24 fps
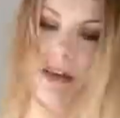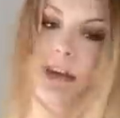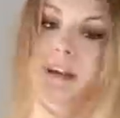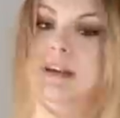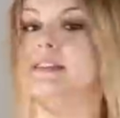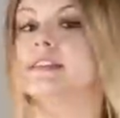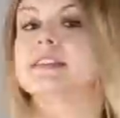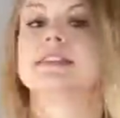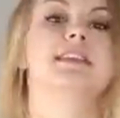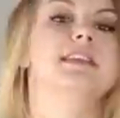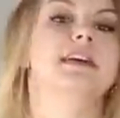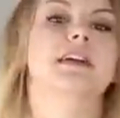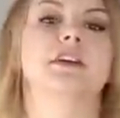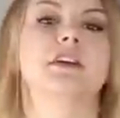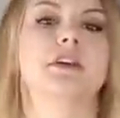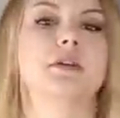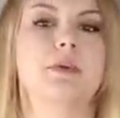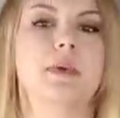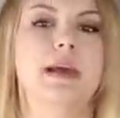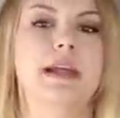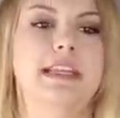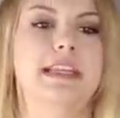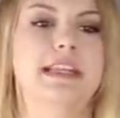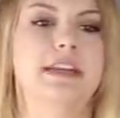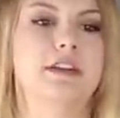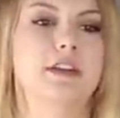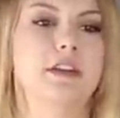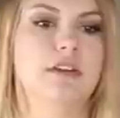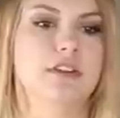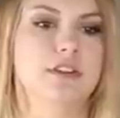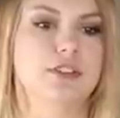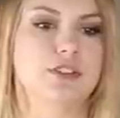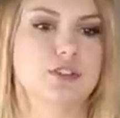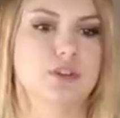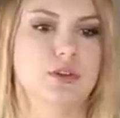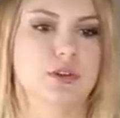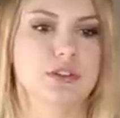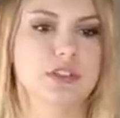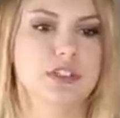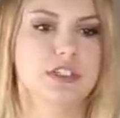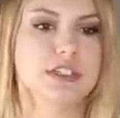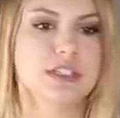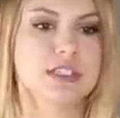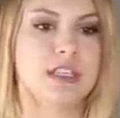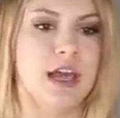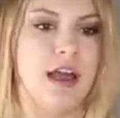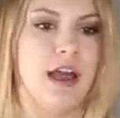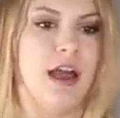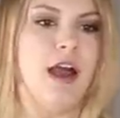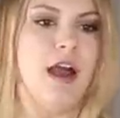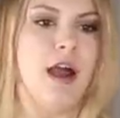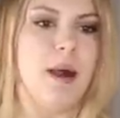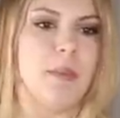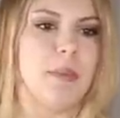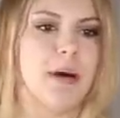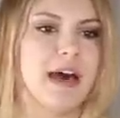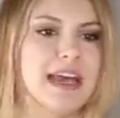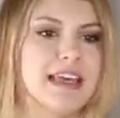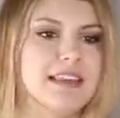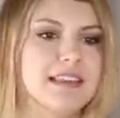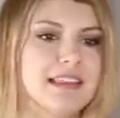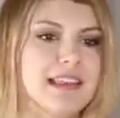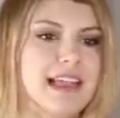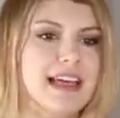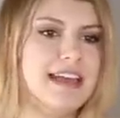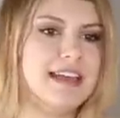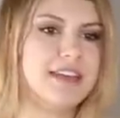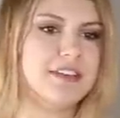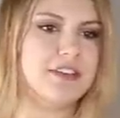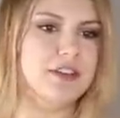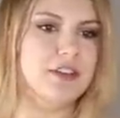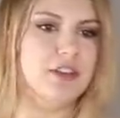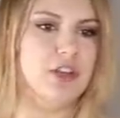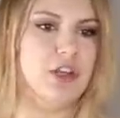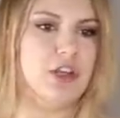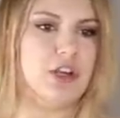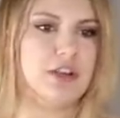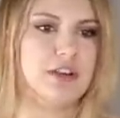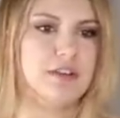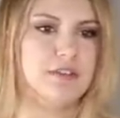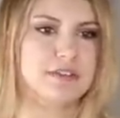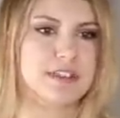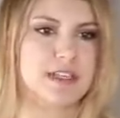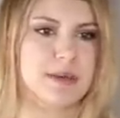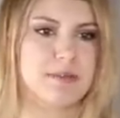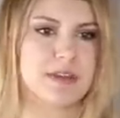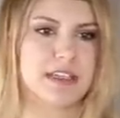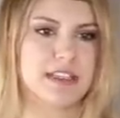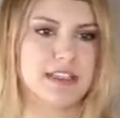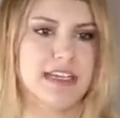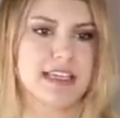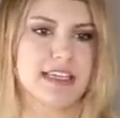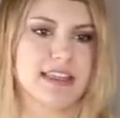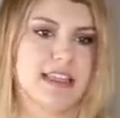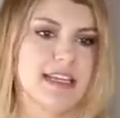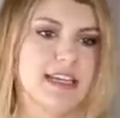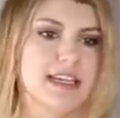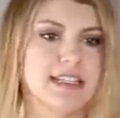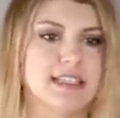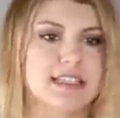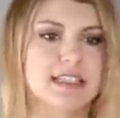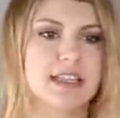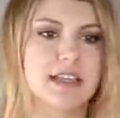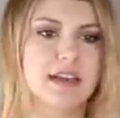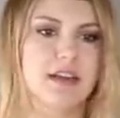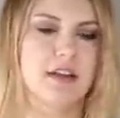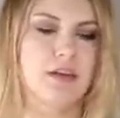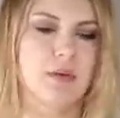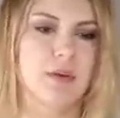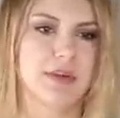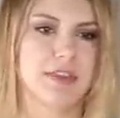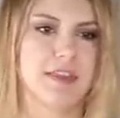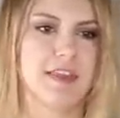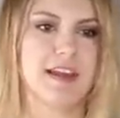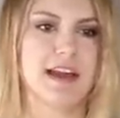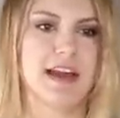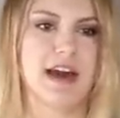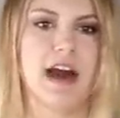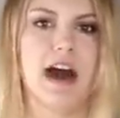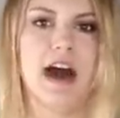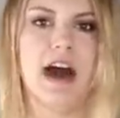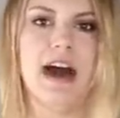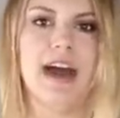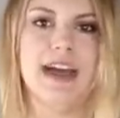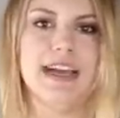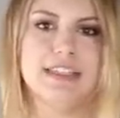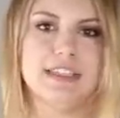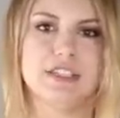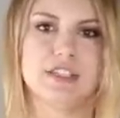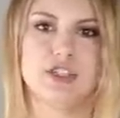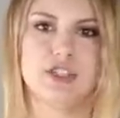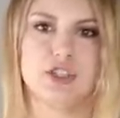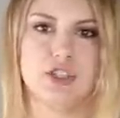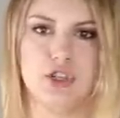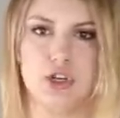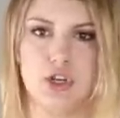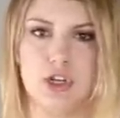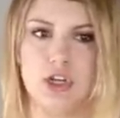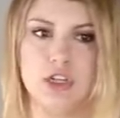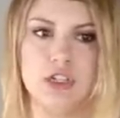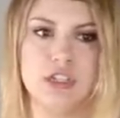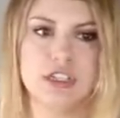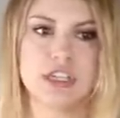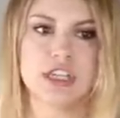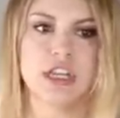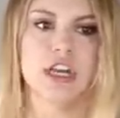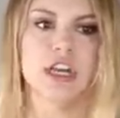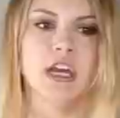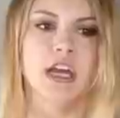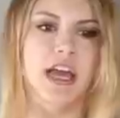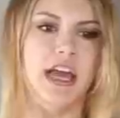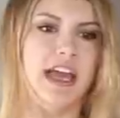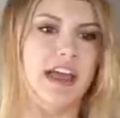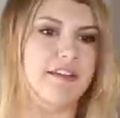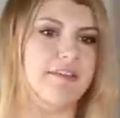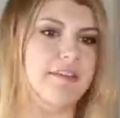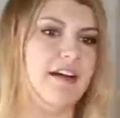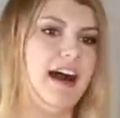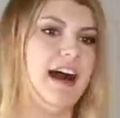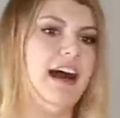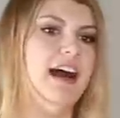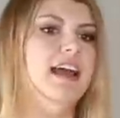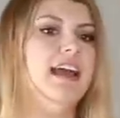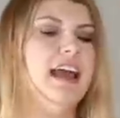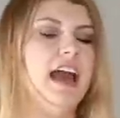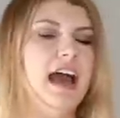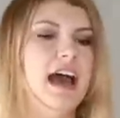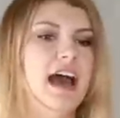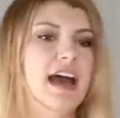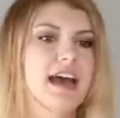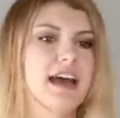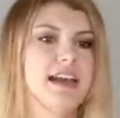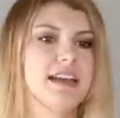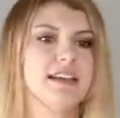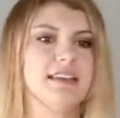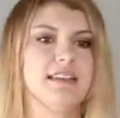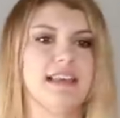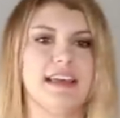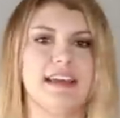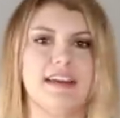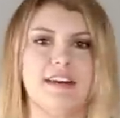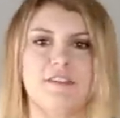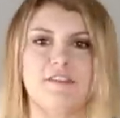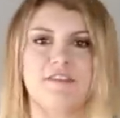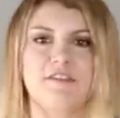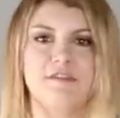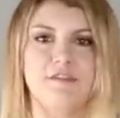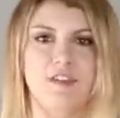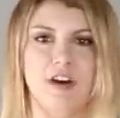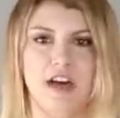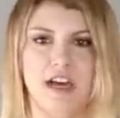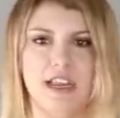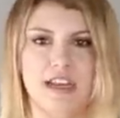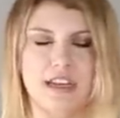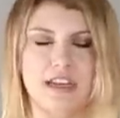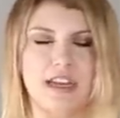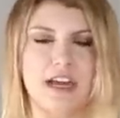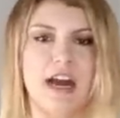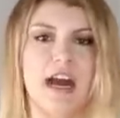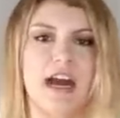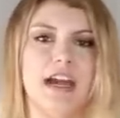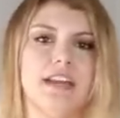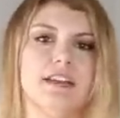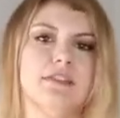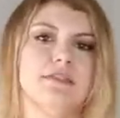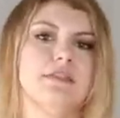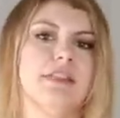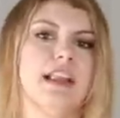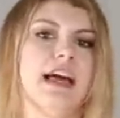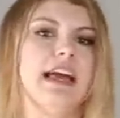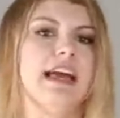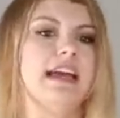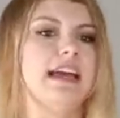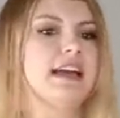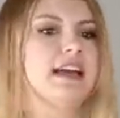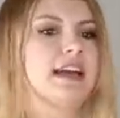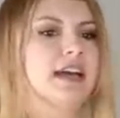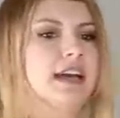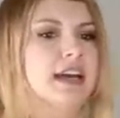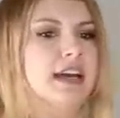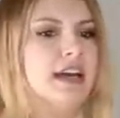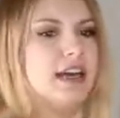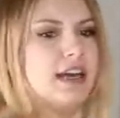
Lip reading: then it's thicker right here on the shoulders. But I like the look of something like this with like a high skirt. If I had like a fun kind of like,